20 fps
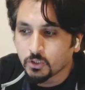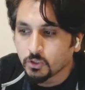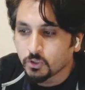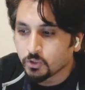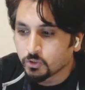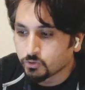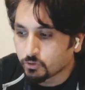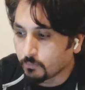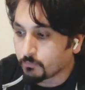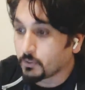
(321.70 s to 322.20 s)

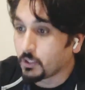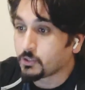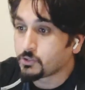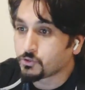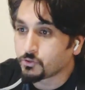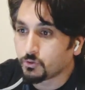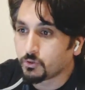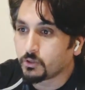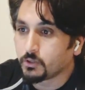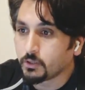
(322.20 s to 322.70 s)
So I'm not
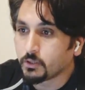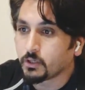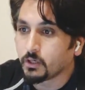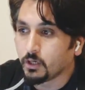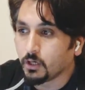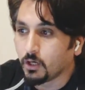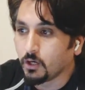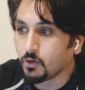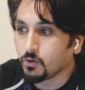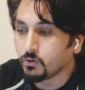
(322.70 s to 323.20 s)
sure
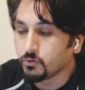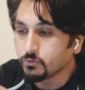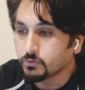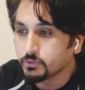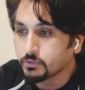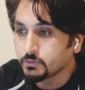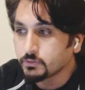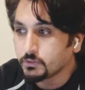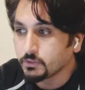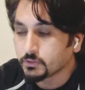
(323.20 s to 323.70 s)
how
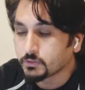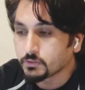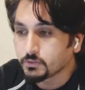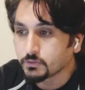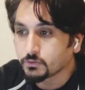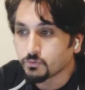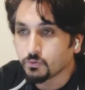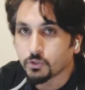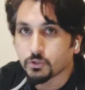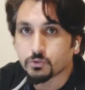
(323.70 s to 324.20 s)
this is
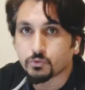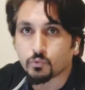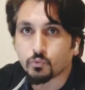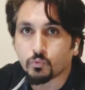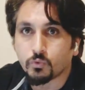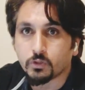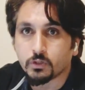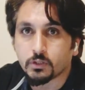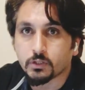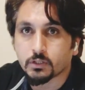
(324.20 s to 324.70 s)
going to
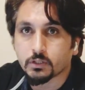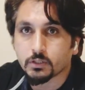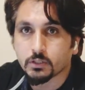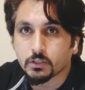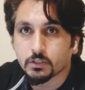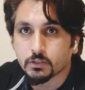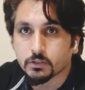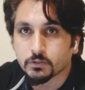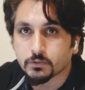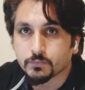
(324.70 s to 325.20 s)
work.
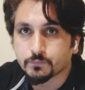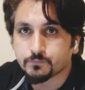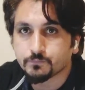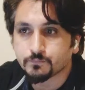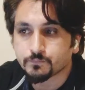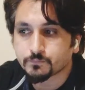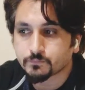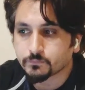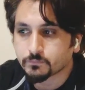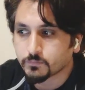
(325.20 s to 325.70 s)

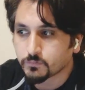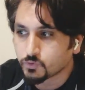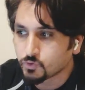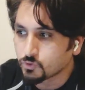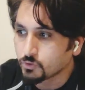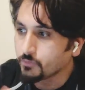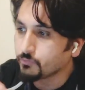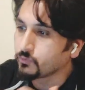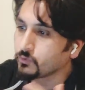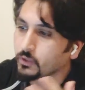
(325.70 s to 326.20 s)
So
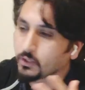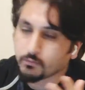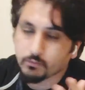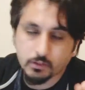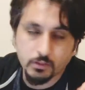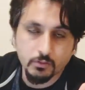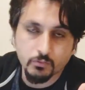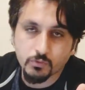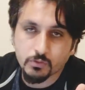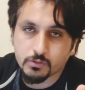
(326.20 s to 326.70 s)
if you have
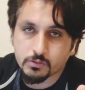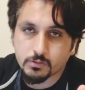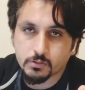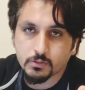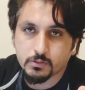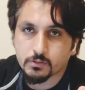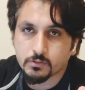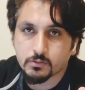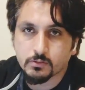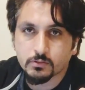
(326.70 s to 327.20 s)
any
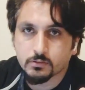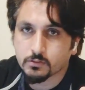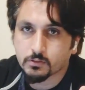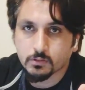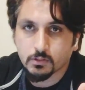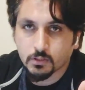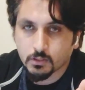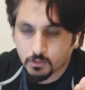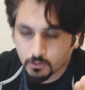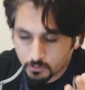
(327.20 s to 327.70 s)
questions,
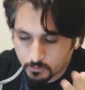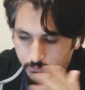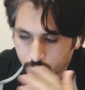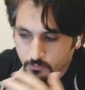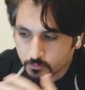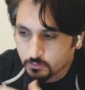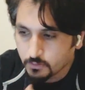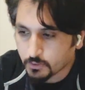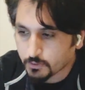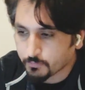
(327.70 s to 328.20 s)

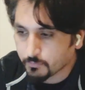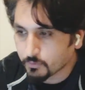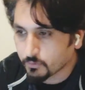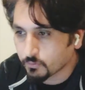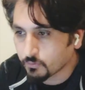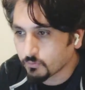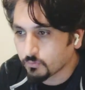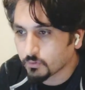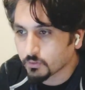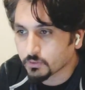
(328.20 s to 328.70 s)
just let me
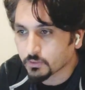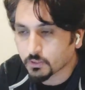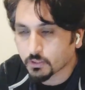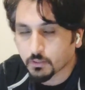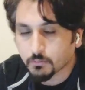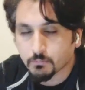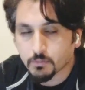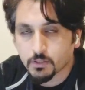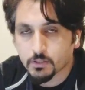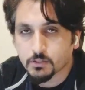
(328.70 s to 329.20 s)
know in the
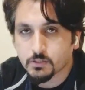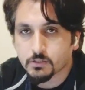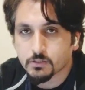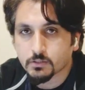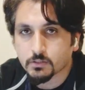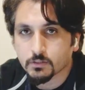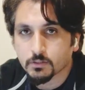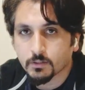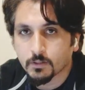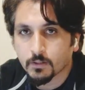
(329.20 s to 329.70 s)

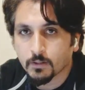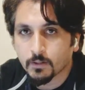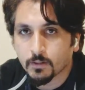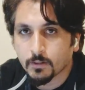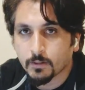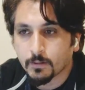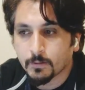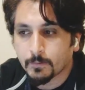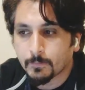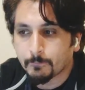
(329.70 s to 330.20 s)
comments.
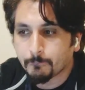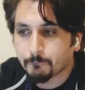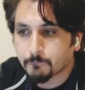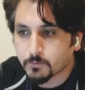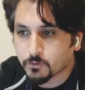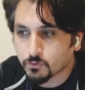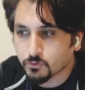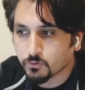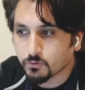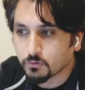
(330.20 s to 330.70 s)

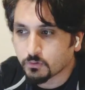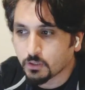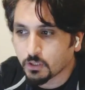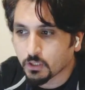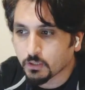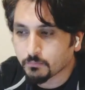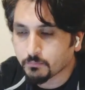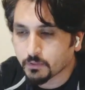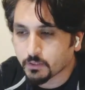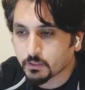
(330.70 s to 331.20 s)
So
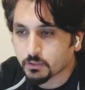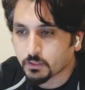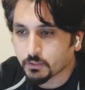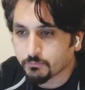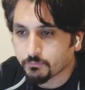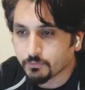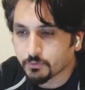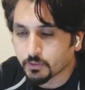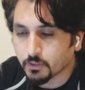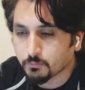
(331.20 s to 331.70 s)
I'll make the
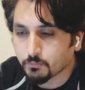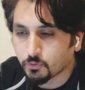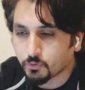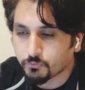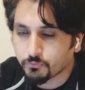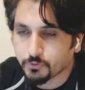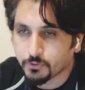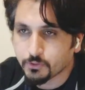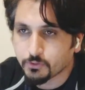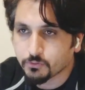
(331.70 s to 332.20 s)
more
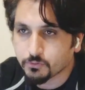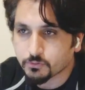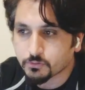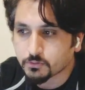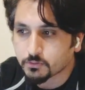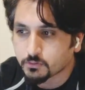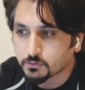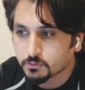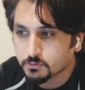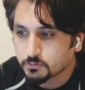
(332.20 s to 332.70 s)
videos
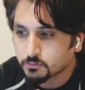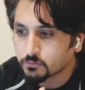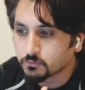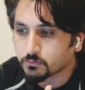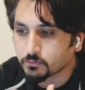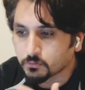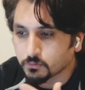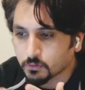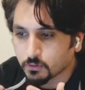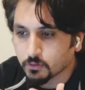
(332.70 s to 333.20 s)

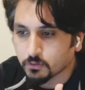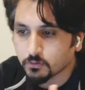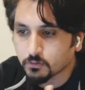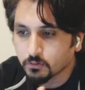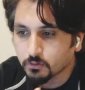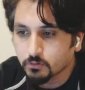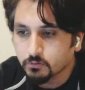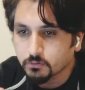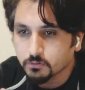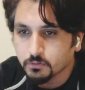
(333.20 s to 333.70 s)

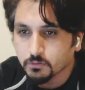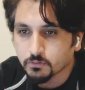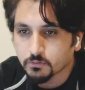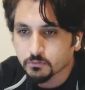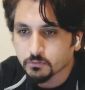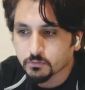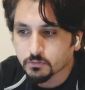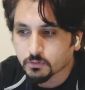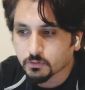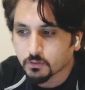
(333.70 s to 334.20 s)

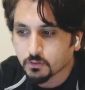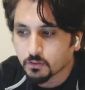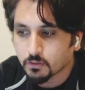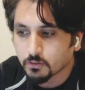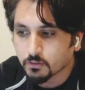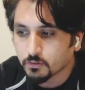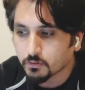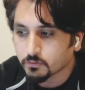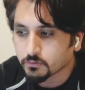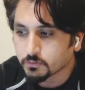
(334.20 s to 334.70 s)
so
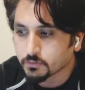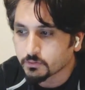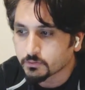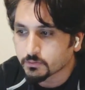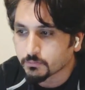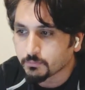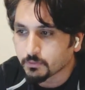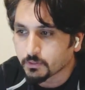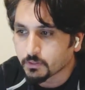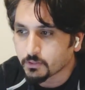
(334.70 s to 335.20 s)
on these
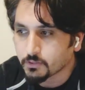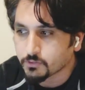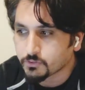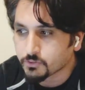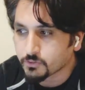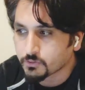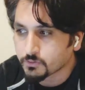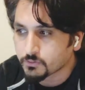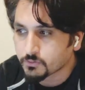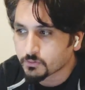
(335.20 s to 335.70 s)

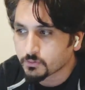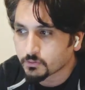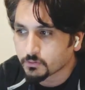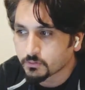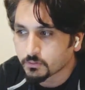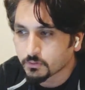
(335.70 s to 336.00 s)
applications.